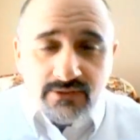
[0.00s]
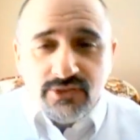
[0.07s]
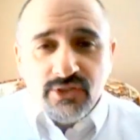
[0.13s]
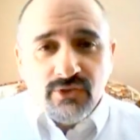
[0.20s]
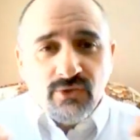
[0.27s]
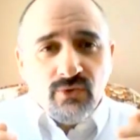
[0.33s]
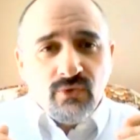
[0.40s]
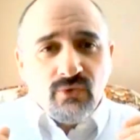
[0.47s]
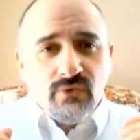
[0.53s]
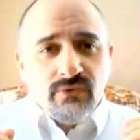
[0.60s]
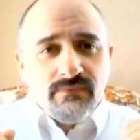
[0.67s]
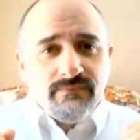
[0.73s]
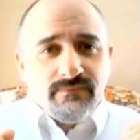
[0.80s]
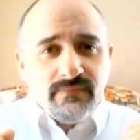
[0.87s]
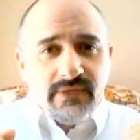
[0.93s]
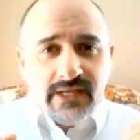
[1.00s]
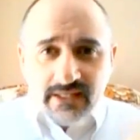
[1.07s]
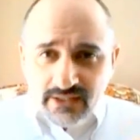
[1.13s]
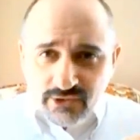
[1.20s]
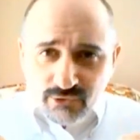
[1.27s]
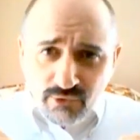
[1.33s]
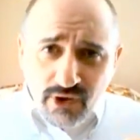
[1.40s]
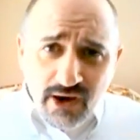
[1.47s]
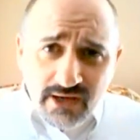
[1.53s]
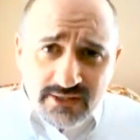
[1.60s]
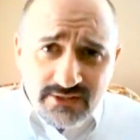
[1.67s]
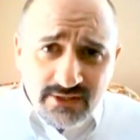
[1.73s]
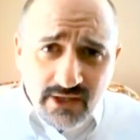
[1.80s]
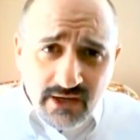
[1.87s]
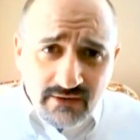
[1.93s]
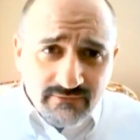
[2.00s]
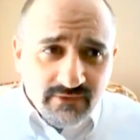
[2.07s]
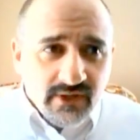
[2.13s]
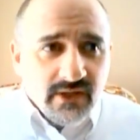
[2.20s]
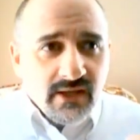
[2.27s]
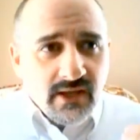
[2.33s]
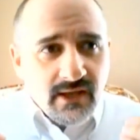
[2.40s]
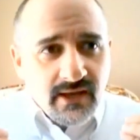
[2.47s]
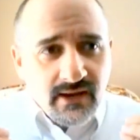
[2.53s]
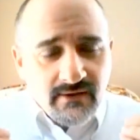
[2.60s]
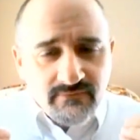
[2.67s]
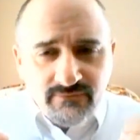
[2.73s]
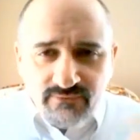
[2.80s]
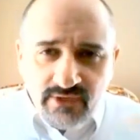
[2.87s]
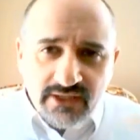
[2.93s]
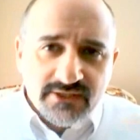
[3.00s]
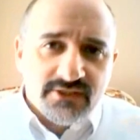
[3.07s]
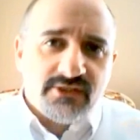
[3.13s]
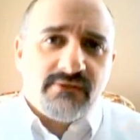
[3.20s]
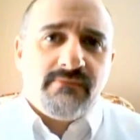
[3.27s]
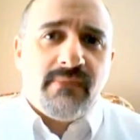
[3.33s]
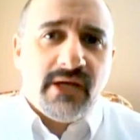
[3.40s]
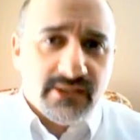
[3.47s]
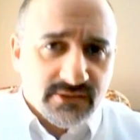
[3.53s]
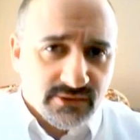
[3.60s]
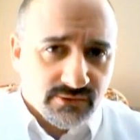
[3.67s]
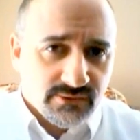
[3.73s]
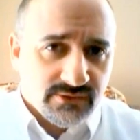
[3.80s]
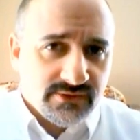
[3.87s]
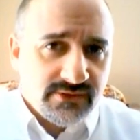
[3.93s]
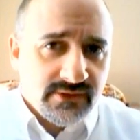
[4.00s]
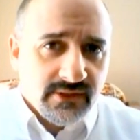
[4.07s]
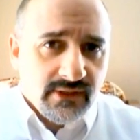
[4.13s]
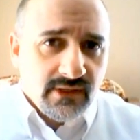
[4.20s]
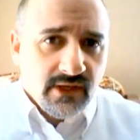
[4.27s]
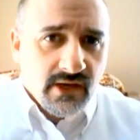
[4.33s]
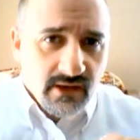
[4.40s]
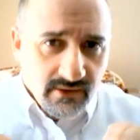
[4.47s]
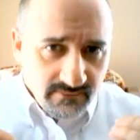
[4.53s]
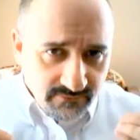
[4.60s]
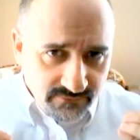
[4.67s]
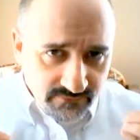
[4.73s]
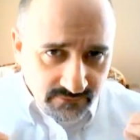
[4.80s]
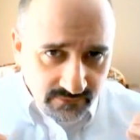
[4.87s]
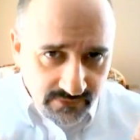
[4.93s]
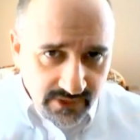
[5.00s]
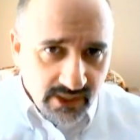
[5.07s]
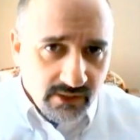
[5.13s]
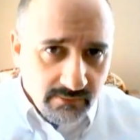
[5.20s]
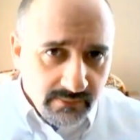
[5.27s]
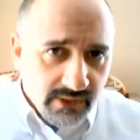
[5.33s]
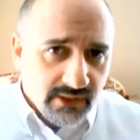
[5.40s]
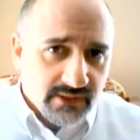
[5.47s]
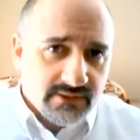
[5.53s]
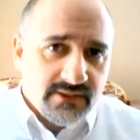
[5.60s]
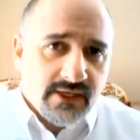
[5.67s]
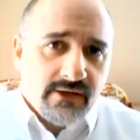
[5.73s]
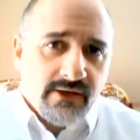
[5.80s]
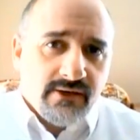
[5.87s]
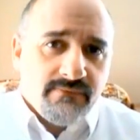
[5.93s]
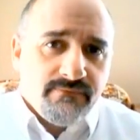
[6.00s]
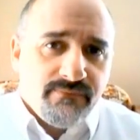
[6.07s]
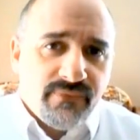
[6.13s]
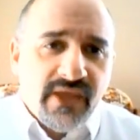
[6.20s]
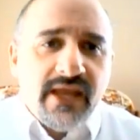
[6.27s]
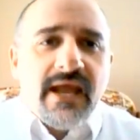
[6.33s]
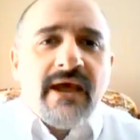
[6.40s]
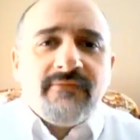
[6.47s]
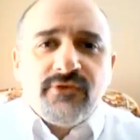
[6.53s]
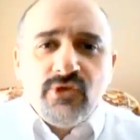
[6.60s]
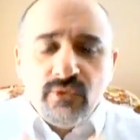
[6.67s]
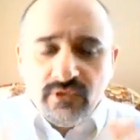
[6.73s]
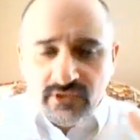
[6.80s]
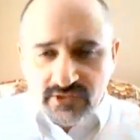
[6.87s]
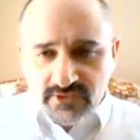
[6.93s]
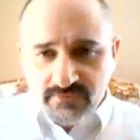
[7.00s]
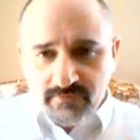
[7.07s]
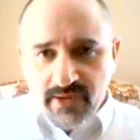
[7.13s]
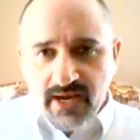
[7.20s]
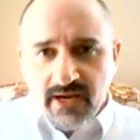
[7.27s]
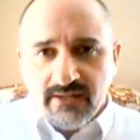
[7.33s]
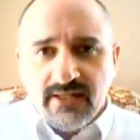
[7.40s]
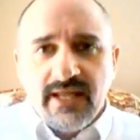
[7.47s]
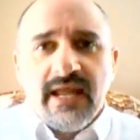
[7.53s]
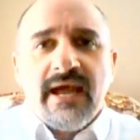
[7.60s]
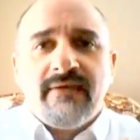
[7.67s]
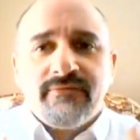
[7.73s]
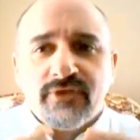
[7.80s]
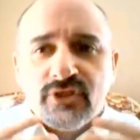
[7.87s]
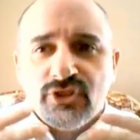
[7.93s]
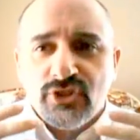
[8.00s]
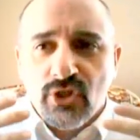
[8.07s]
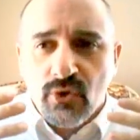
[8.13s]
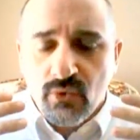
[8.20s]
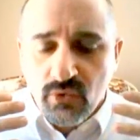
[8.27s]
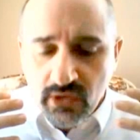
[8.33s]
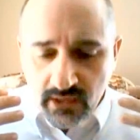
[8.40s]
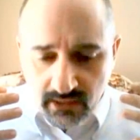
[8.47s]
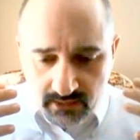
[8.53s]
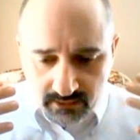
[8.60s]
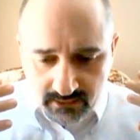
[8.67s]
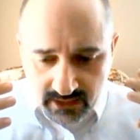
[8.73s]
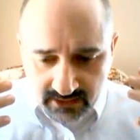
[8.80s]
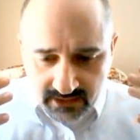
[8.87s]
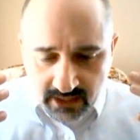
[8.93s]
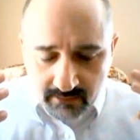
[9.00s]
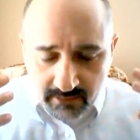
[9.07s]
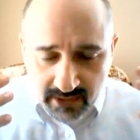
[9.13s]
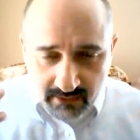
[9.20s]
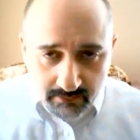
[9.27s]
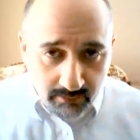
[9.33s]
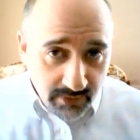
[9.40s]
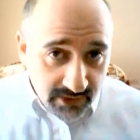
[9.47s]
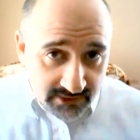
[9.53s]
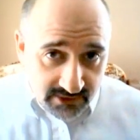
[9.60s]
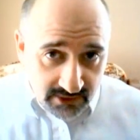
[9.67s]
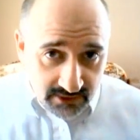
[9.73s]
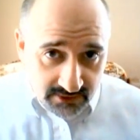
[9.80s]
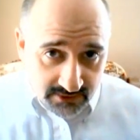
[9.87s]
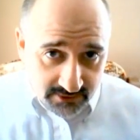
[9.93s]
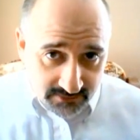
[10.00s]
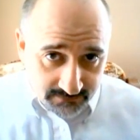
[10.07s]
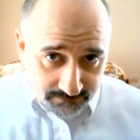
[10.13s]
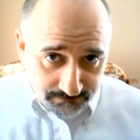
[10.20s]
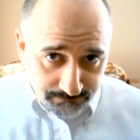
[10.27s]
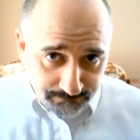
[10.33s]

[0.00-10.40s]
to get their rocks off and flex their muscles of their military. They have to expand. They have to show that they mean business.